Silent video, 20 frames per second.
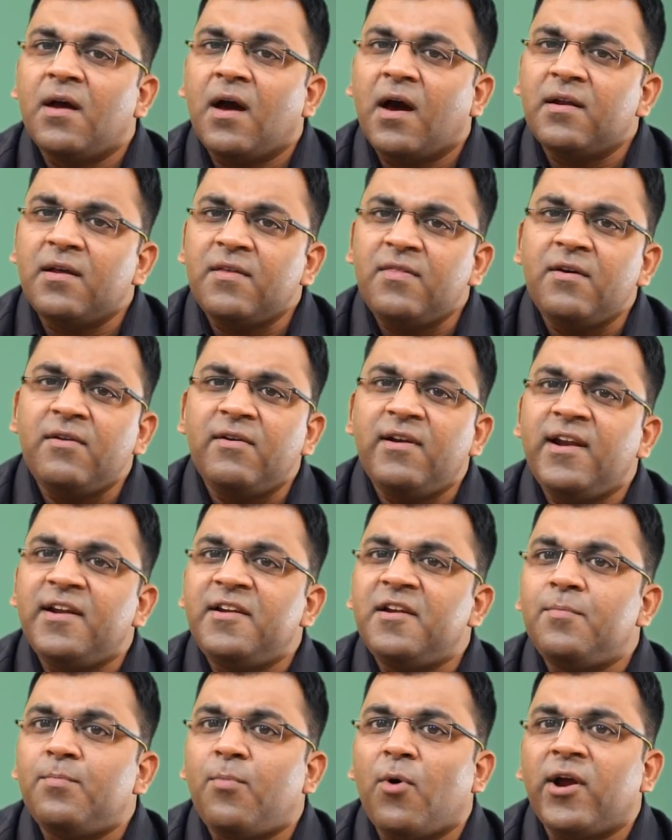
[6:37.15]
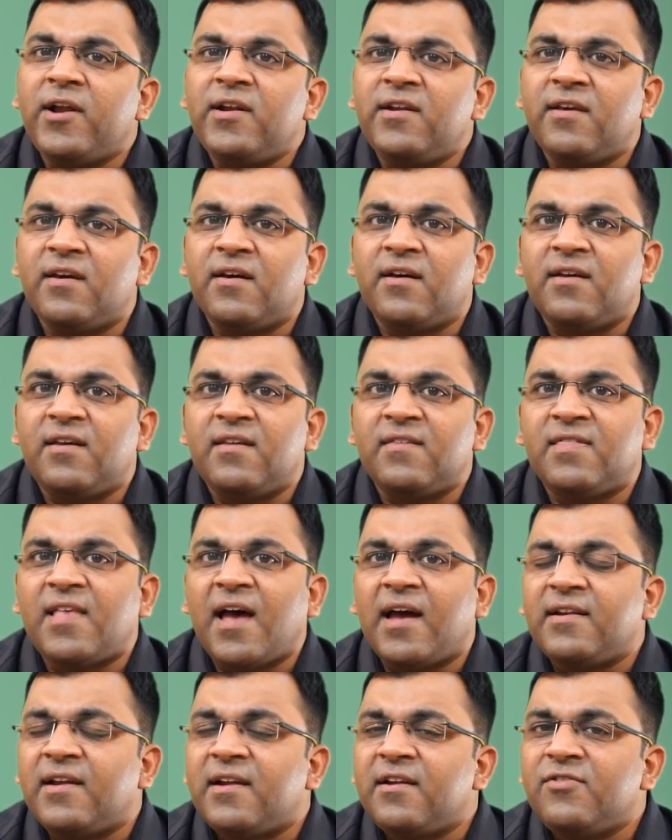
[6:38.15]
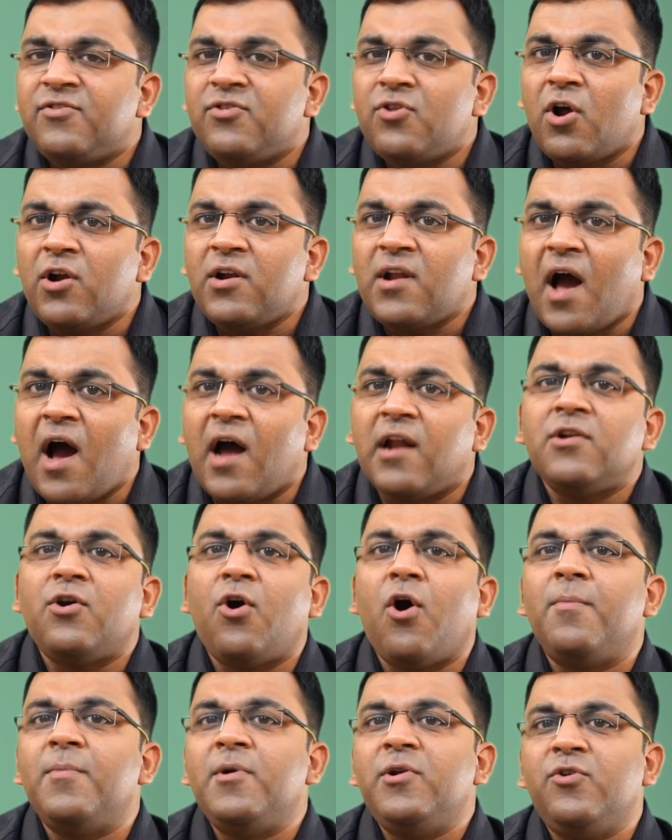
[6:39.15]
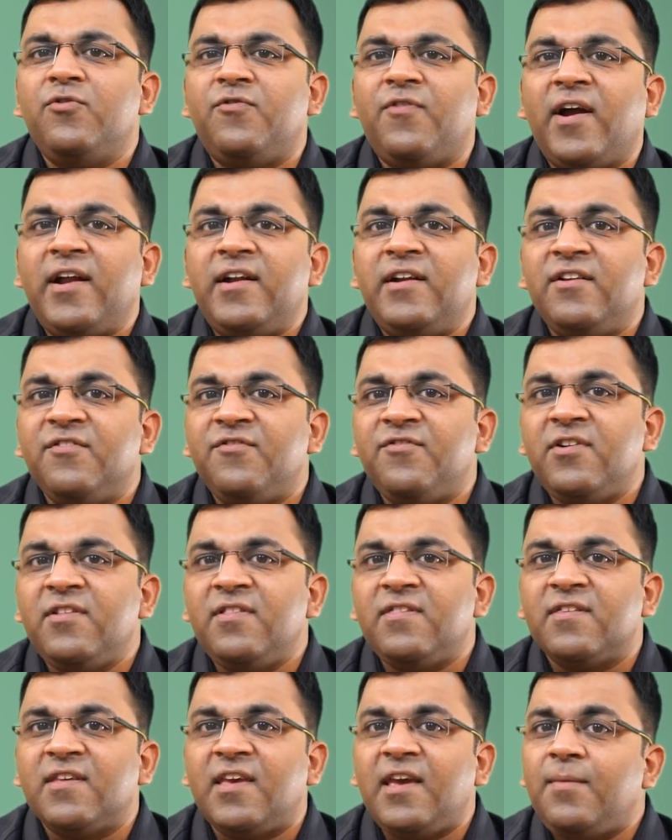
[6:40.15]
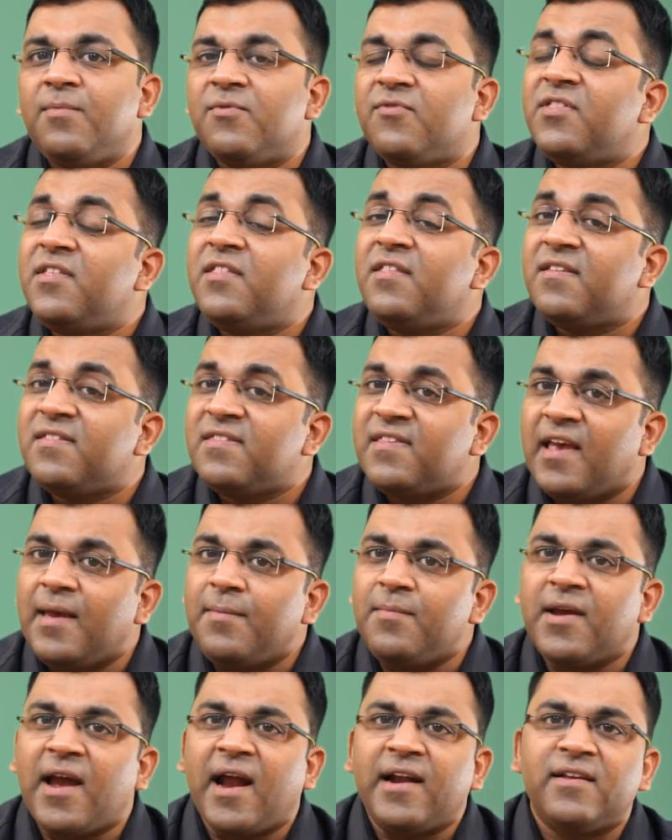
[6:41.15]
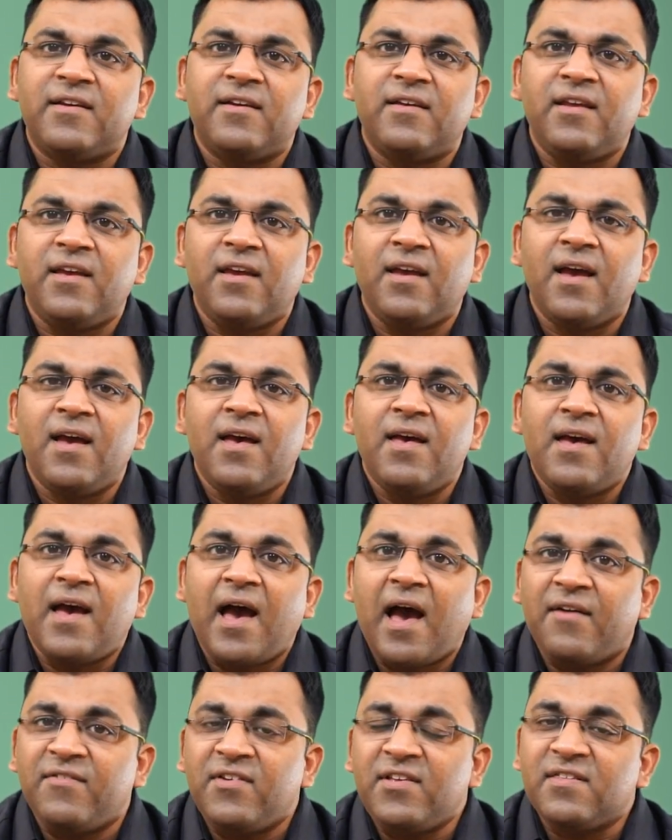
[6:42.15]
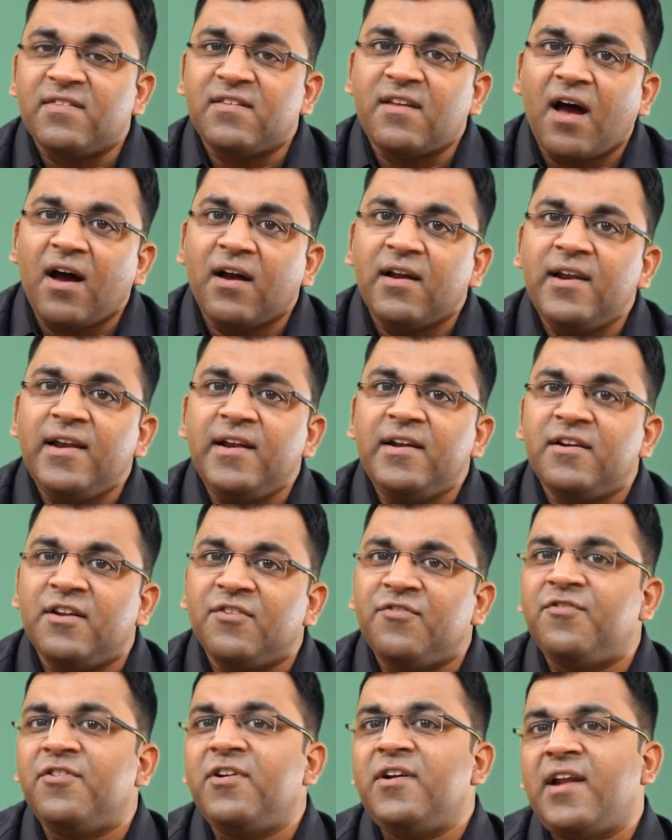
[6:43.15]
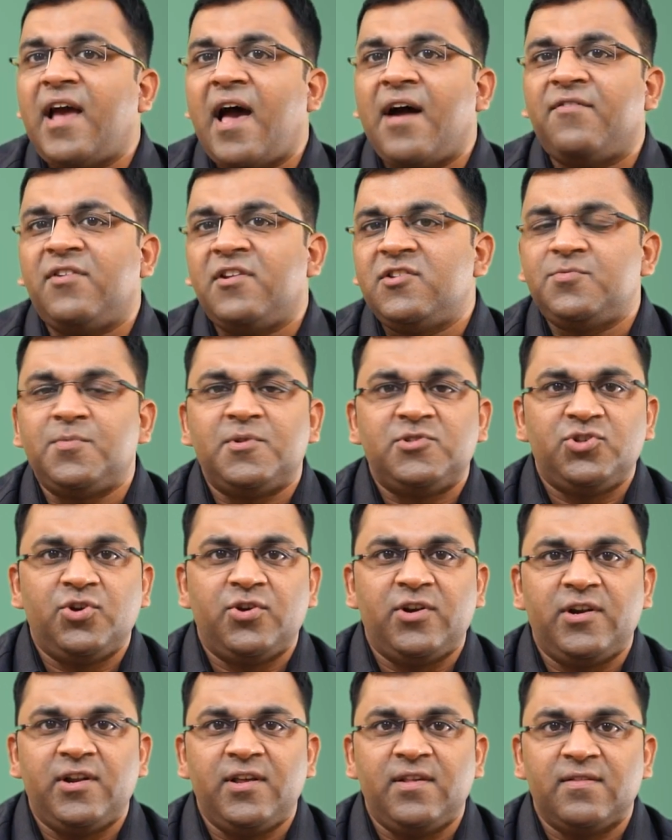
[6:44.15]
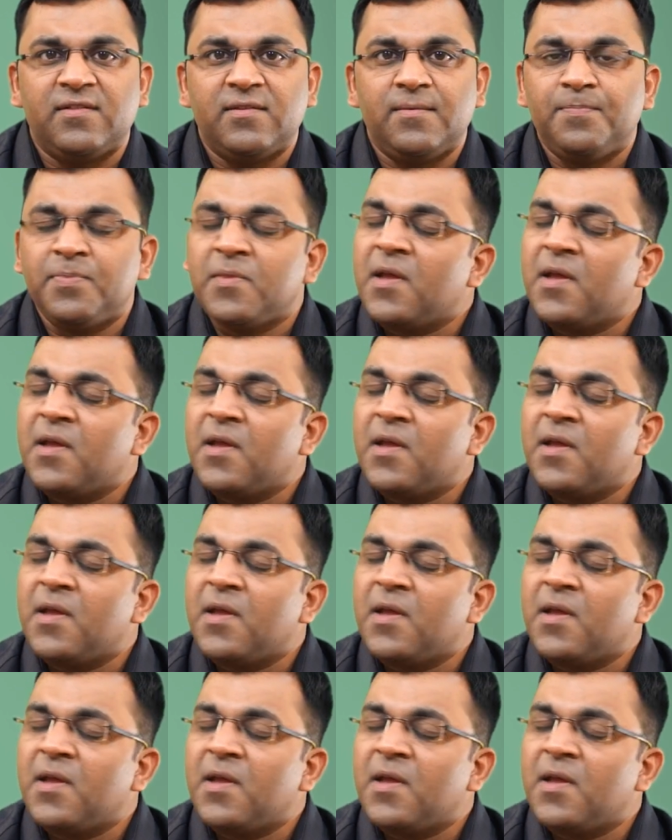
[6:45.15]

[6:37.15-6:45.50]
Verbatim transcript: Another related point here is that it is not uncommon to find different schemes within the same category having starkly different average maturities.